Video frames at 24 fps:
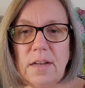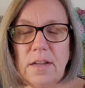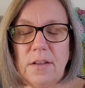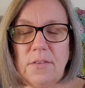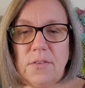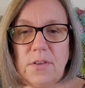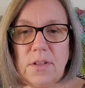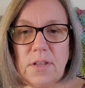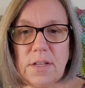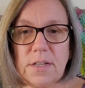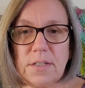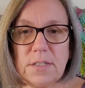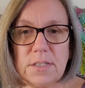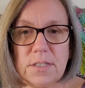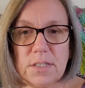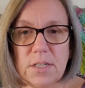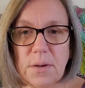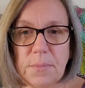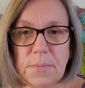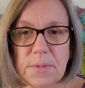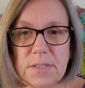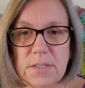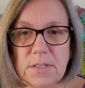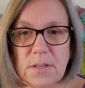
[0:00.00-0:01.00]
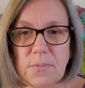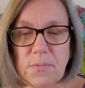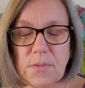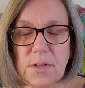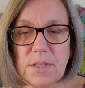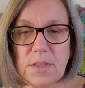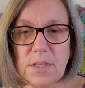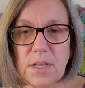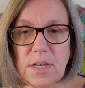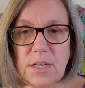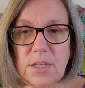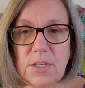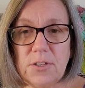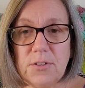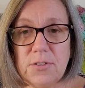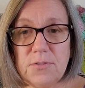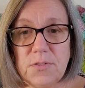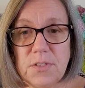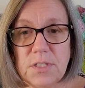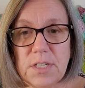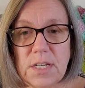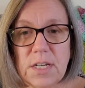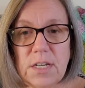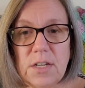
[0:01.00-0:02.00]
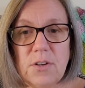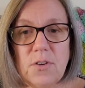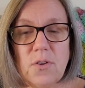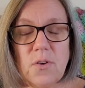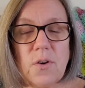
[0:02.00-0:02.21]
If you'd like to tell me something that you did,